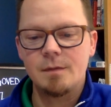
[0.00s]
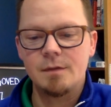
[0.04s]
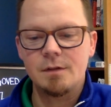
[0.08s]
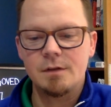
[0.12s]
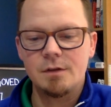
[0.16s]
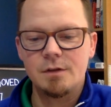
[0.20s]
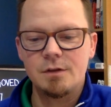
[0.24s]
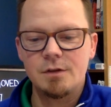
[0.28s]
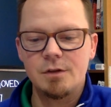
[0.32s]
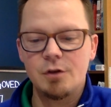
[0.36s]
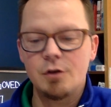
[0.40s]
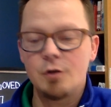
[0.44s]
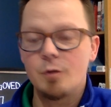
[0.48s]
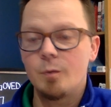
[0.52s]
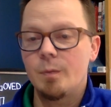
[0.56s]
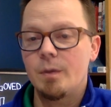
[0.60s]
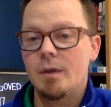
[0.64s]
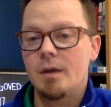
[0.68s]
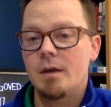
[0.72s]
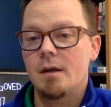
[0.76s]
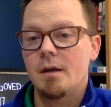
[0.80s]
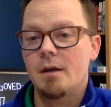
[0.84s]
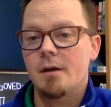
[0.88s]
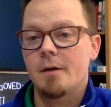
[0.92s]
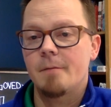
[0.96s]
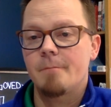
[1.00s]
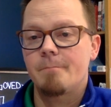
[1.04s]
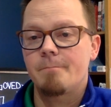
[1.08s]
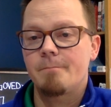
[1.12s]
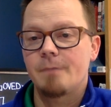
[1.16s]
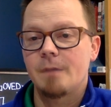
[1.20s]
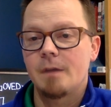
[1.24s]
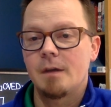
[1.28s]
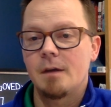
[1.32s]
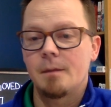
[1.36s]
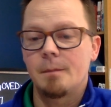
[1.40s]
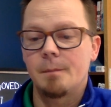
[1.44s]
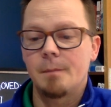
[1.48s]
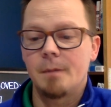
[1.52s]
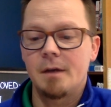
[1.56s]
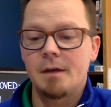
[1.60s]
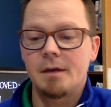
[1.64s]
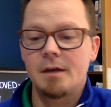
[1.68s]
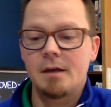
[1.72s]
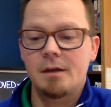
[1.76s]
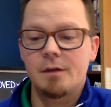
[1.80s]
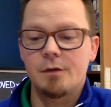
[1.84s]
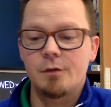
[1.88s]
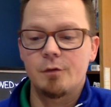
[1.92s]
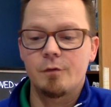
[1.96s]
to 2 p.m.,
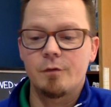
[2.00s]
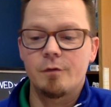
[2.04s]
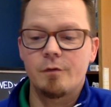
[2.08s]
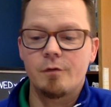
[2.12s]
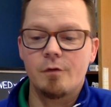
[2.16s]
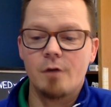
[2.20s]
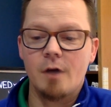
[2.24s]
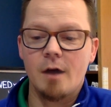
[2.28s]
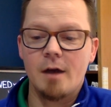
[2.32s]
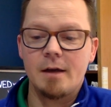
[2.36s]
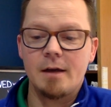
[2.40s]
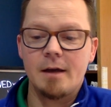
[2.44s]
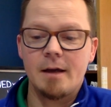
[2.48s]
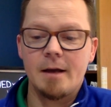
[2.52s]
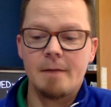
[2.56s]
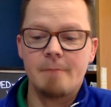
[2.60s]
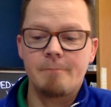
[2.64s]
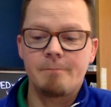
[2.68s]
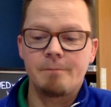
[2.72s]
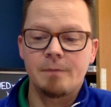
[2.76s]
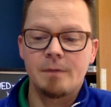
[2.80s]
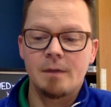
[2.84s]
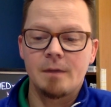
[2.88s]
Monday through Friday.